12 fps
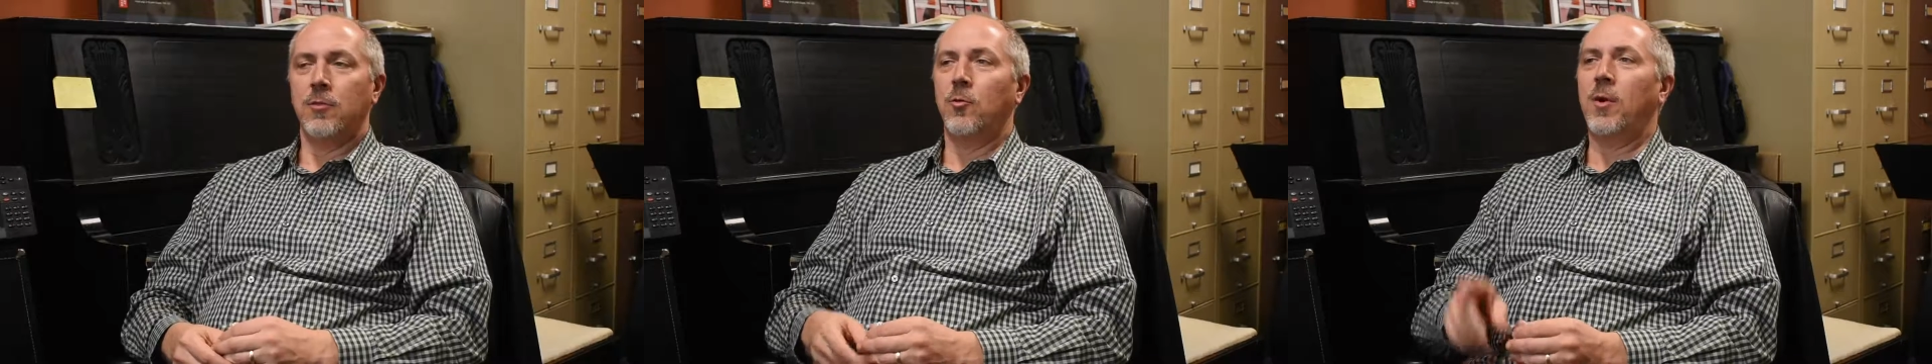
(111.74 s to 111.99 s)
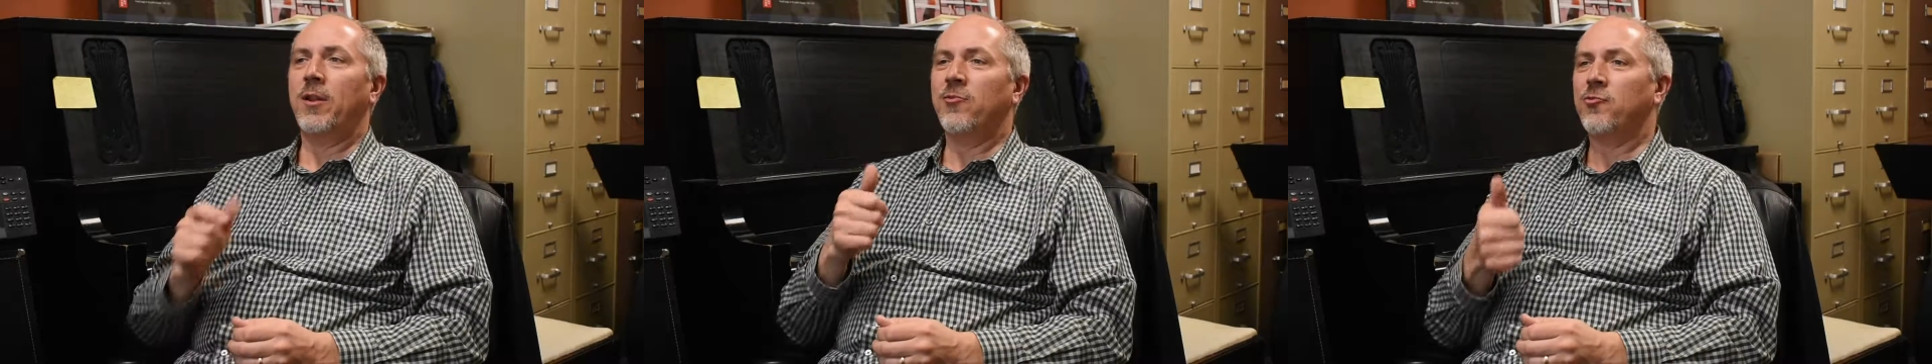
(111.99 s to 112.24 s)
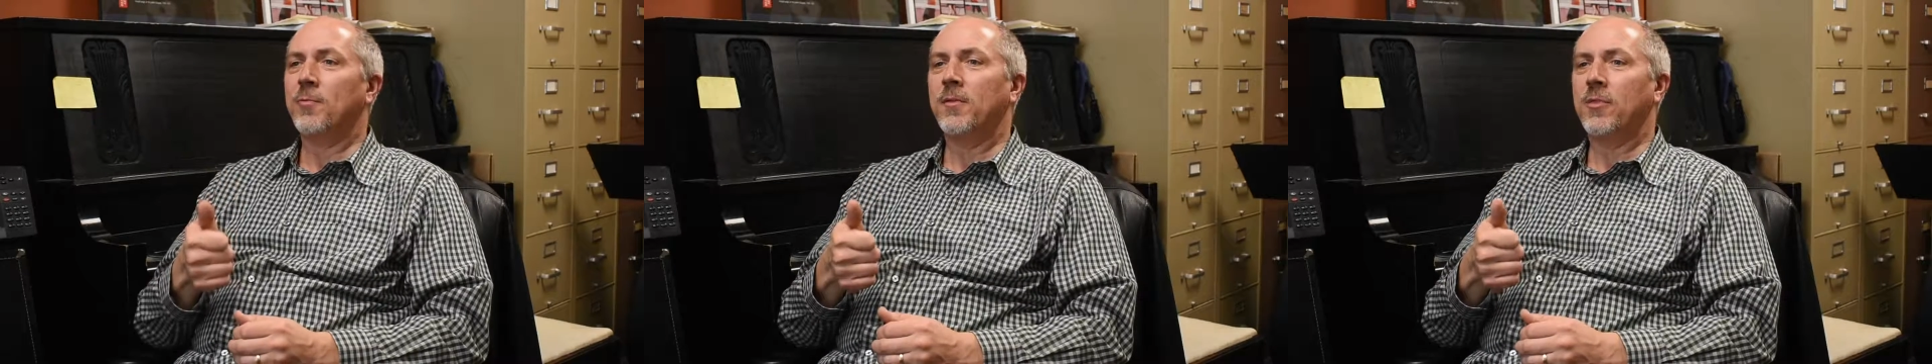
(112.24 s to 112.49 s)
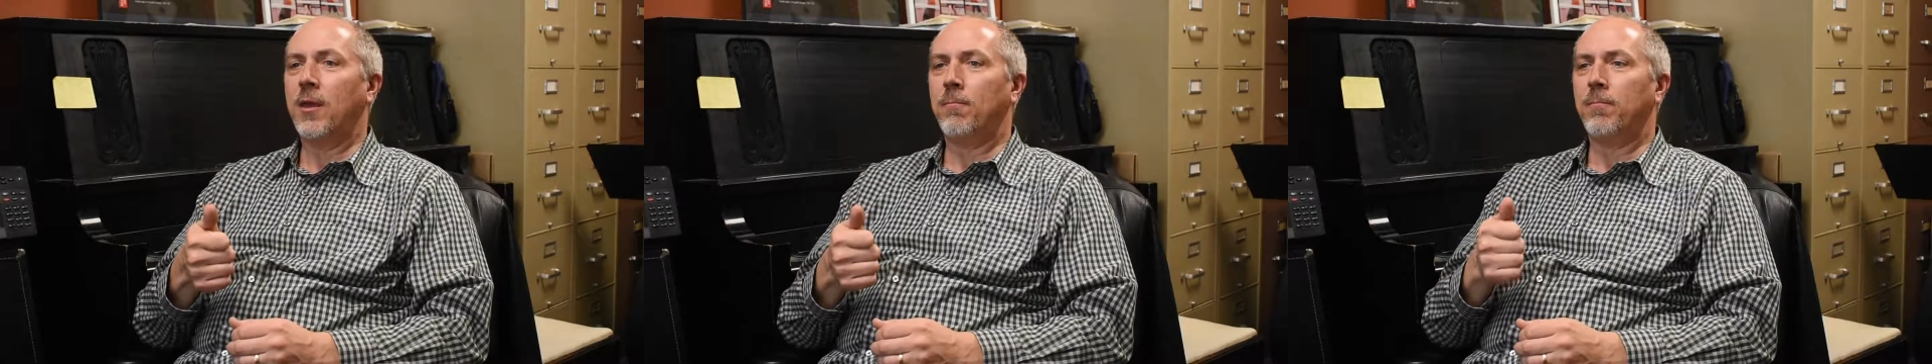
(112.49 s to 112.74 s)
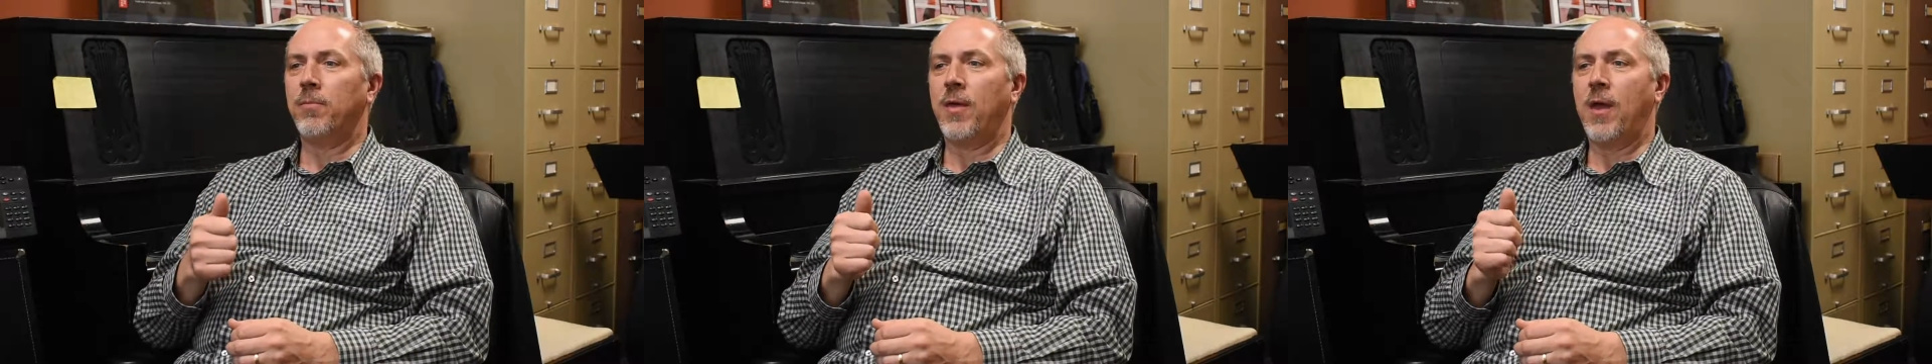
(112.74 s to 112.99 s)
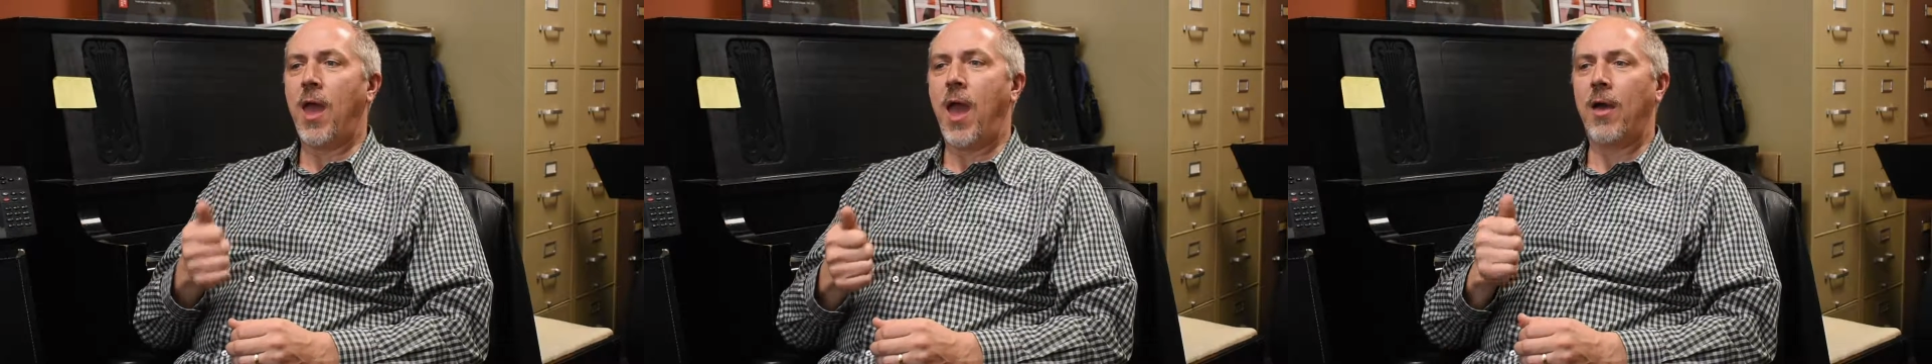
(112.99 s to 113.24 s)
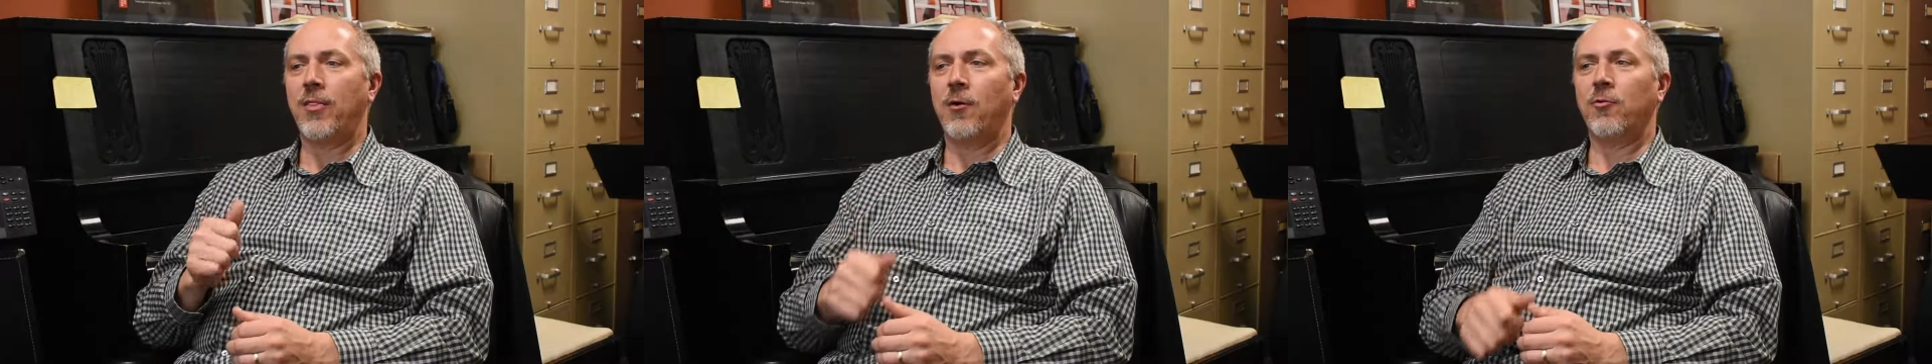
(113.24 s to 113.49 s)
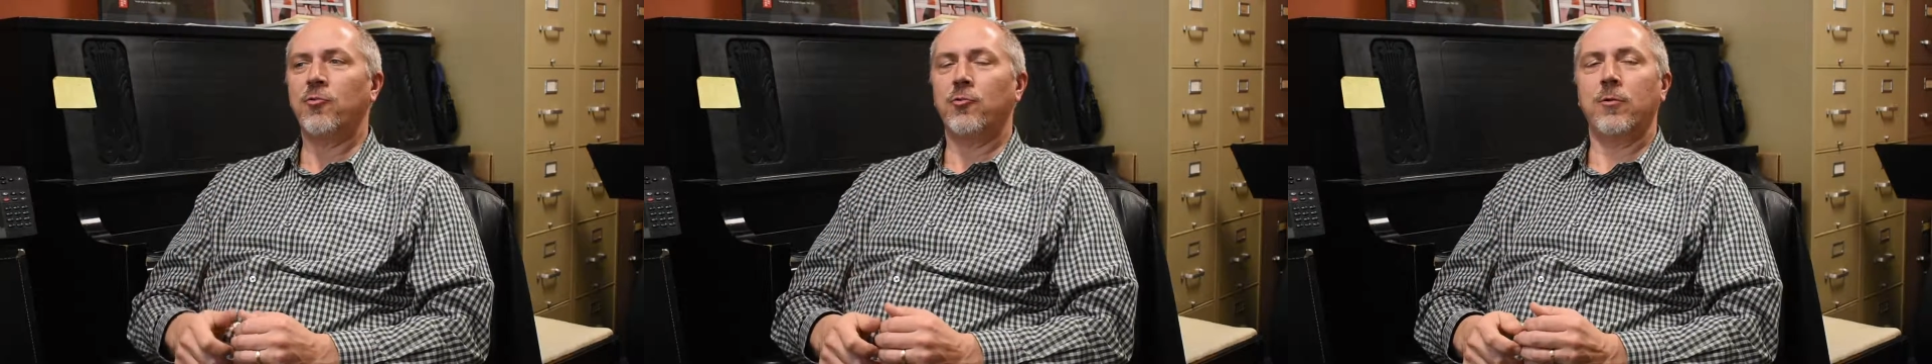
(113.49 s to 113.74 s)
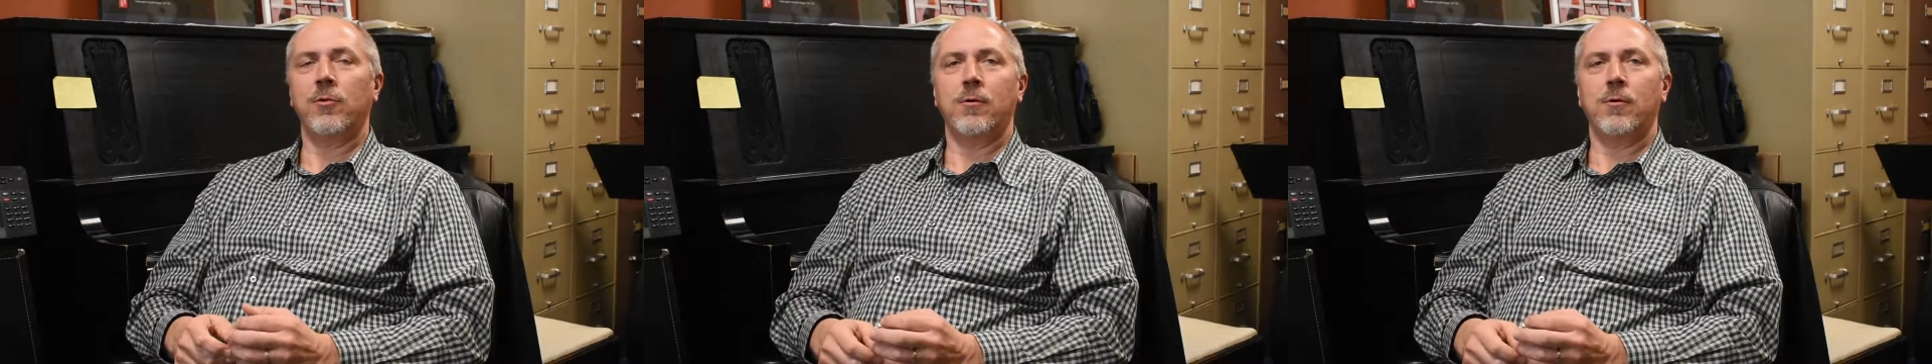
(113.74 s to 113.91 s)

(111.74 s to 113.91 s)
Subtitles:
The one instrument they had that was sort of